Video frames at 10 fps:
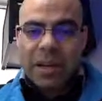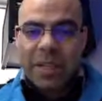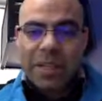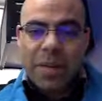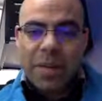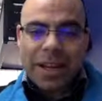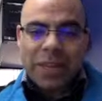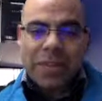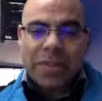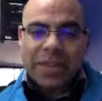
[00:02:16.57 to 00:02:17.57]
let's go back
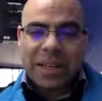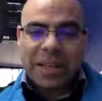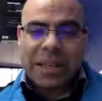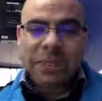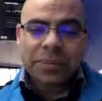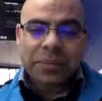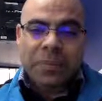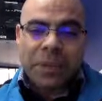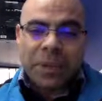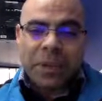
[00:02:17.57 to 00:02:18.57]
to over here,
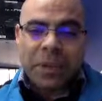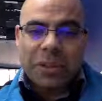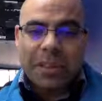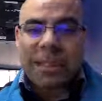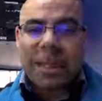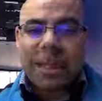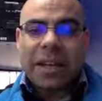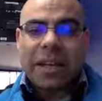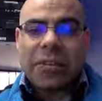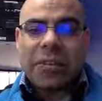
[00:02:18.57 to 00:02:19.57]
because it's
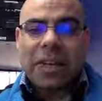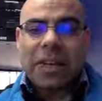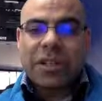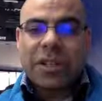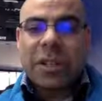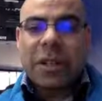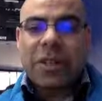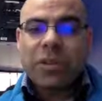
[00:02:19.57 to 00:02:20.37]
saying you need the cello,